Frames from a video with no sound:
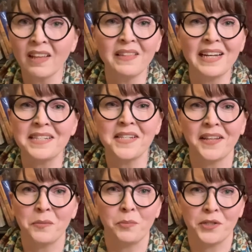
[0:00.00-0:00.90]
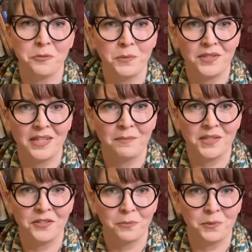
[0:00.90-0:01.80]
That is not the British Museum's
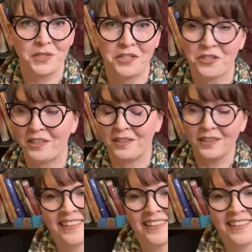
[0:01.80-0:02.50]
interpretation.